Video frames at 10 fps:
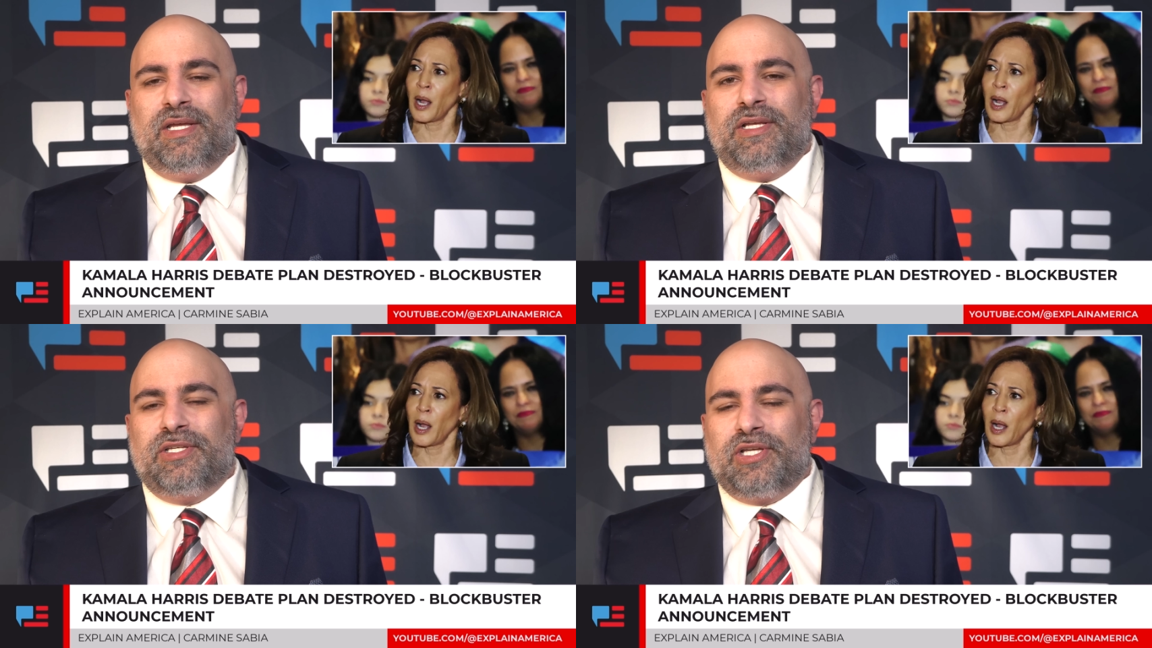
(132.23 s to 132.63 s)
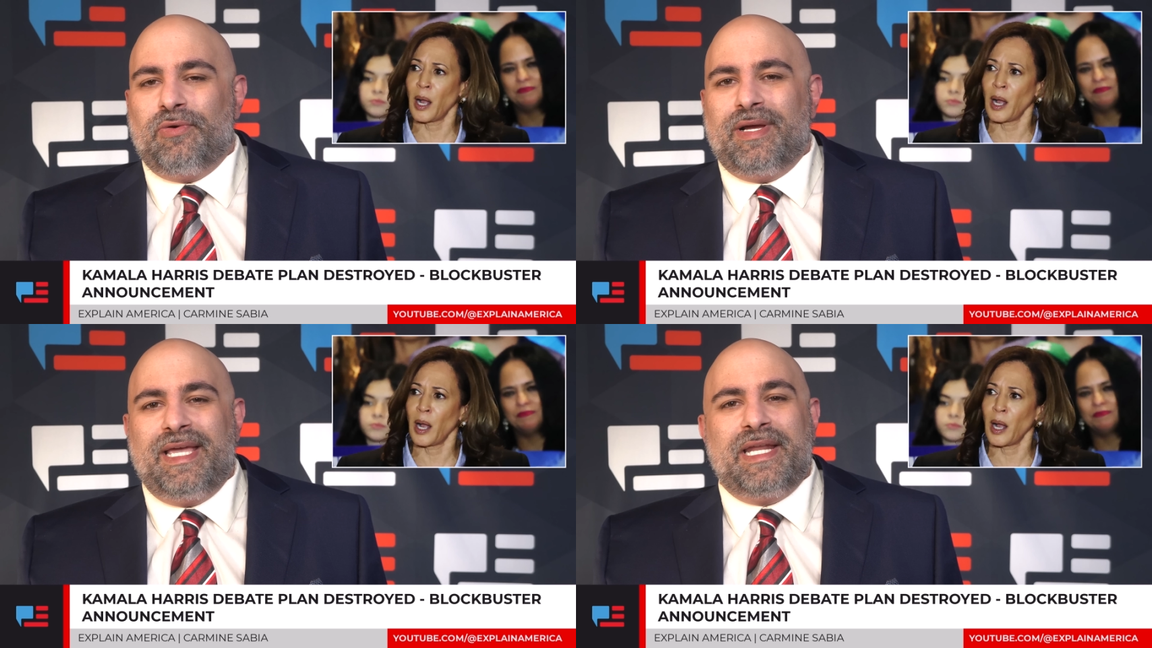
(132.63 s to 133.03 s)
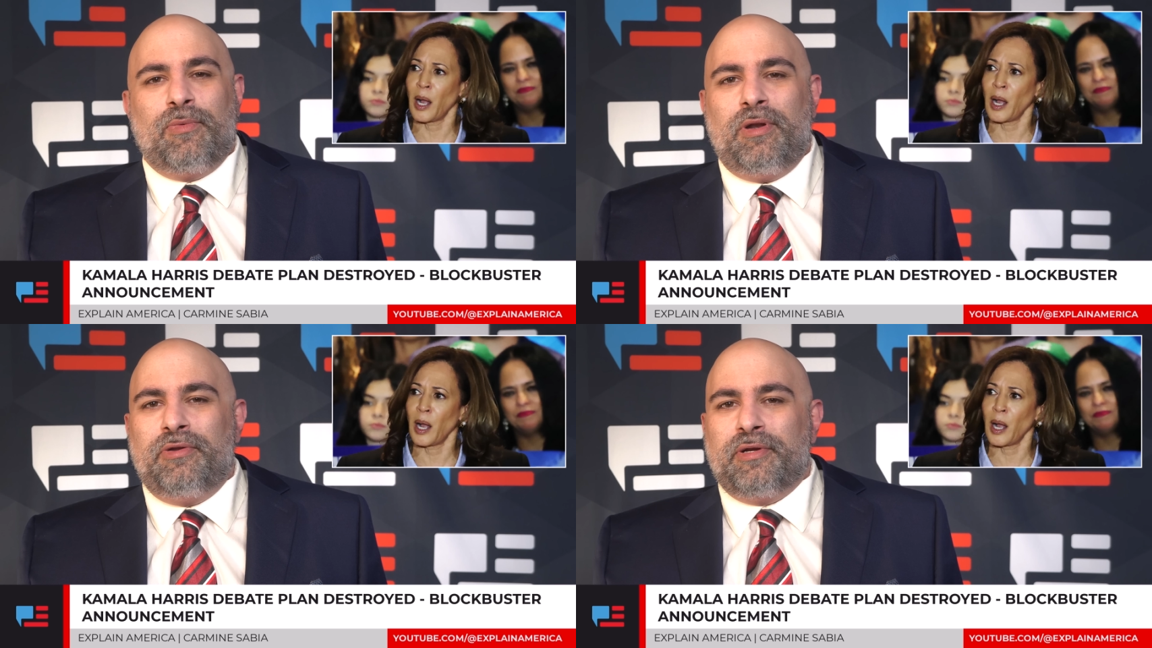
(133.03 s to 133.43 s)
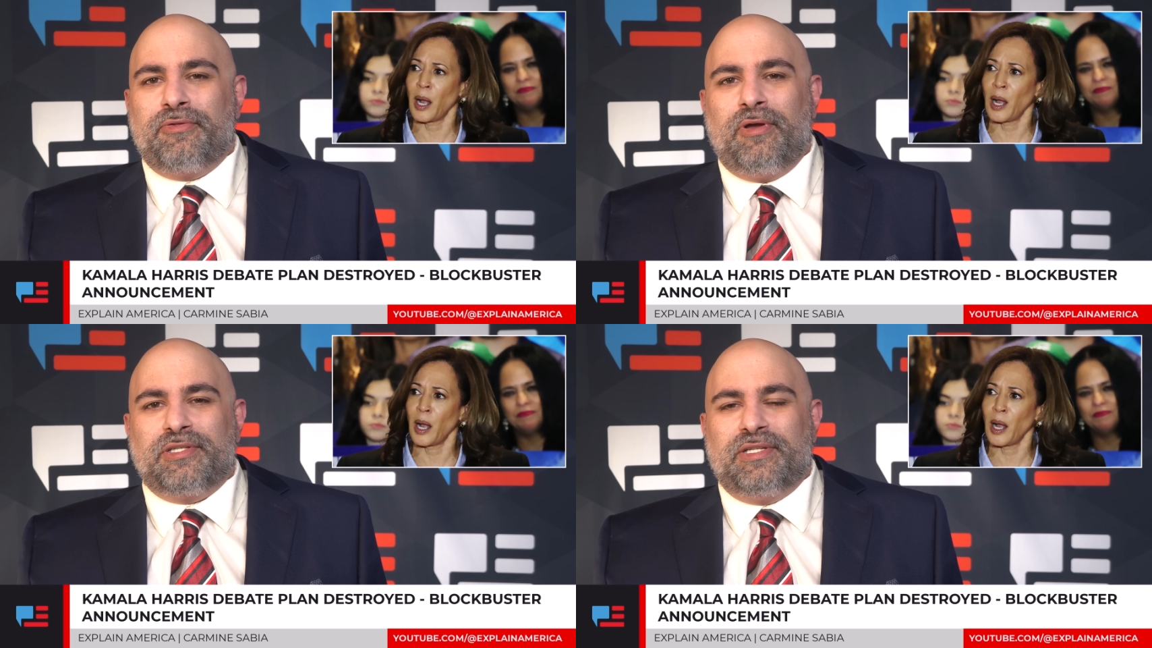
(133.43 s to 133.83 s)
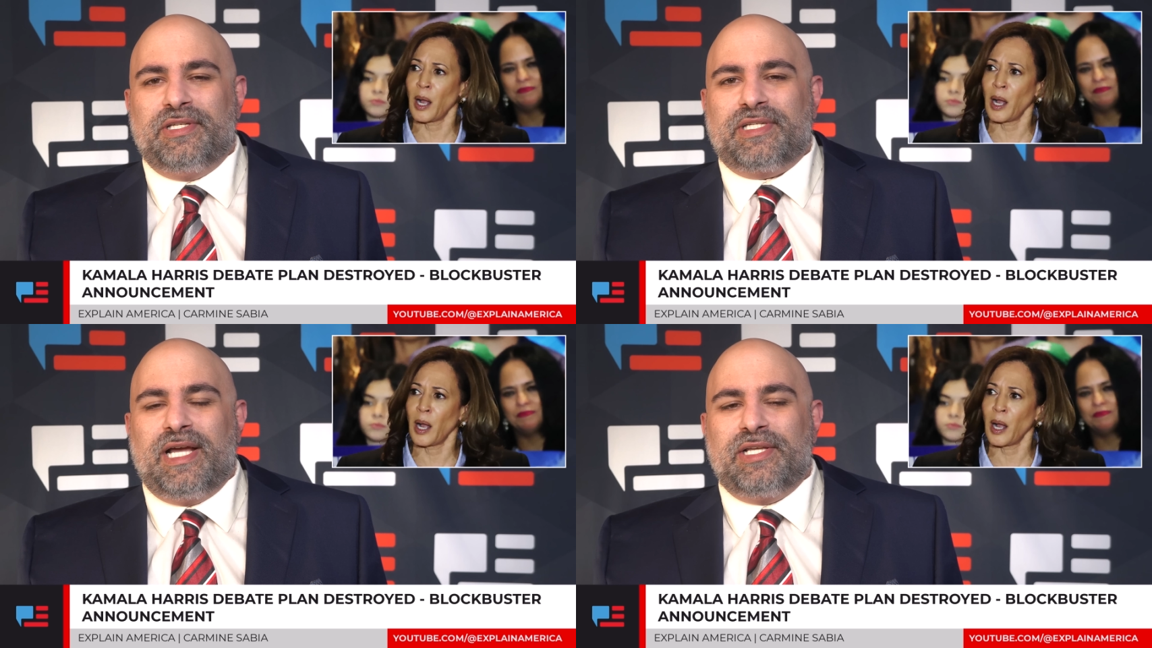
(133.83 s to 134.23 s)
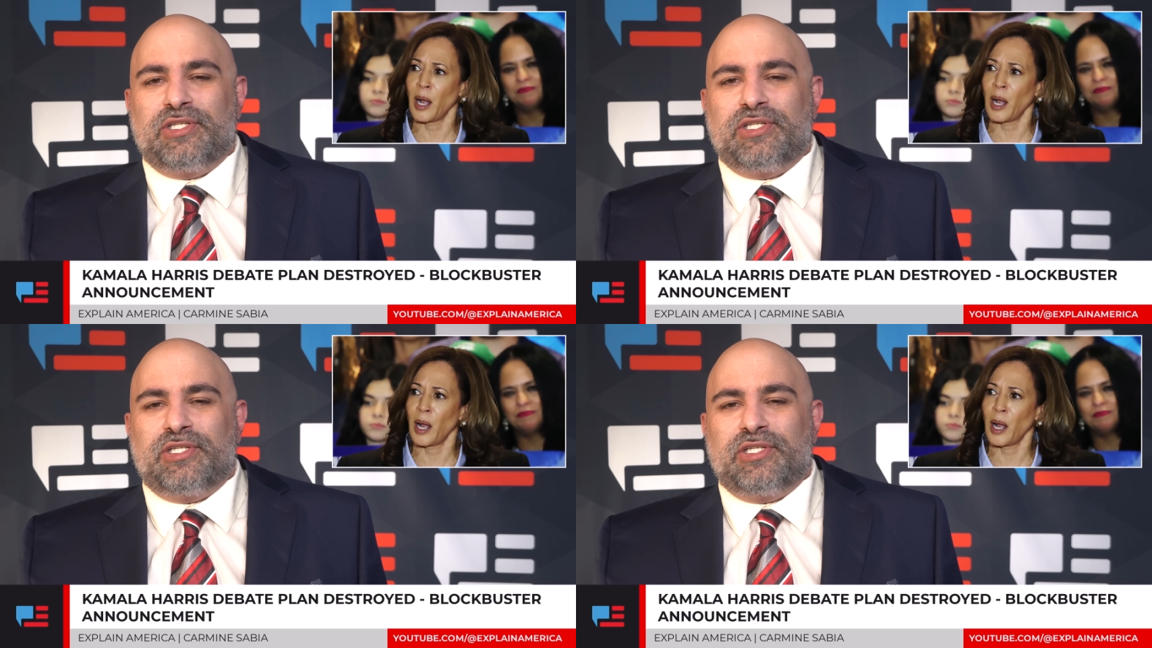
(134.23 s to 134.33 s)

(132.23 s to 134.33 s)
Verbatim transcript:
Speaker 1: So again, I want to know your thoughts on this, guys.